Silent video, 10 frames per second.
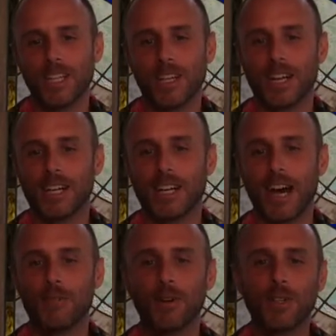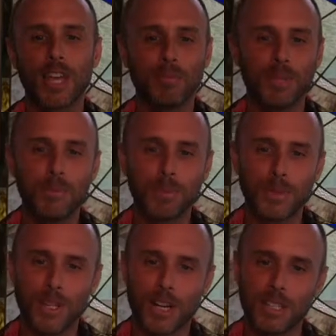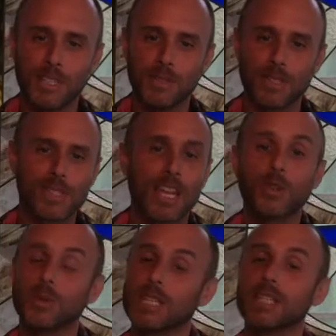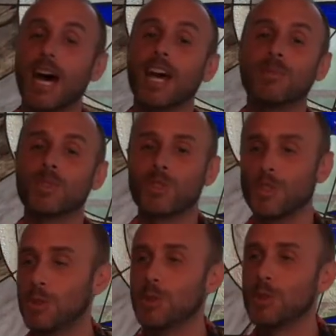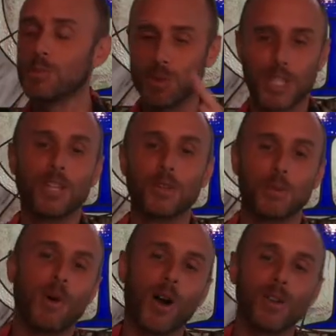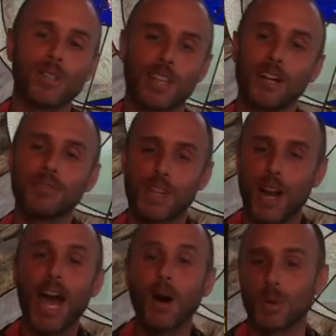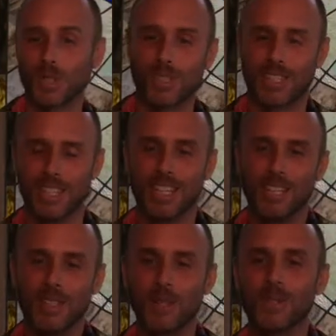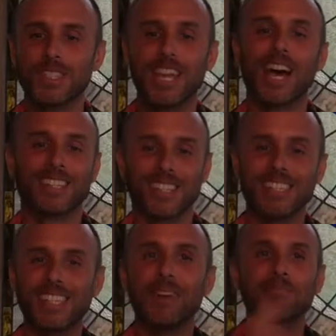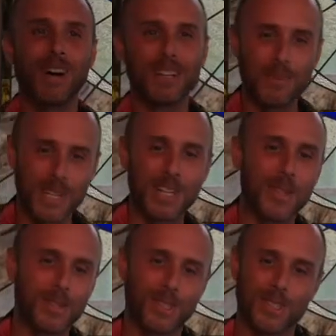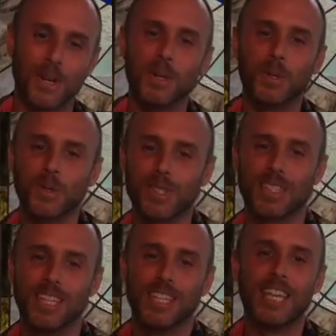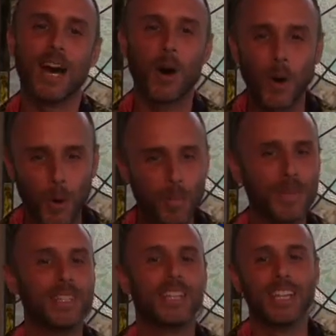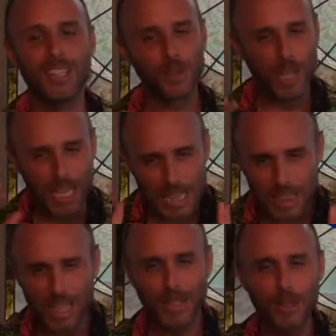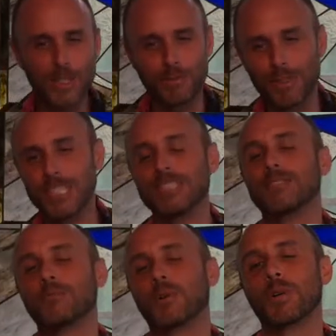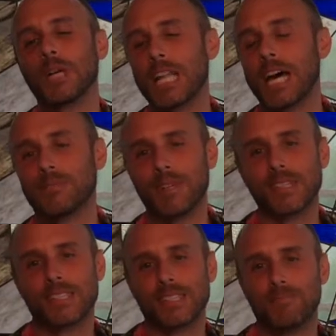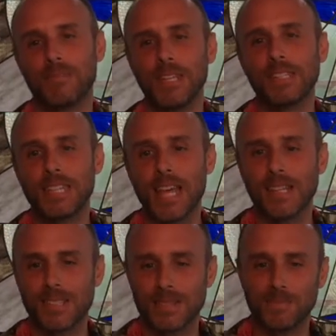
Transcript: I've heard that people are even scheduling times to use particular parts of their house so as not to step on one another's toes. Yeah, home is looking a little different for a lot of us these days.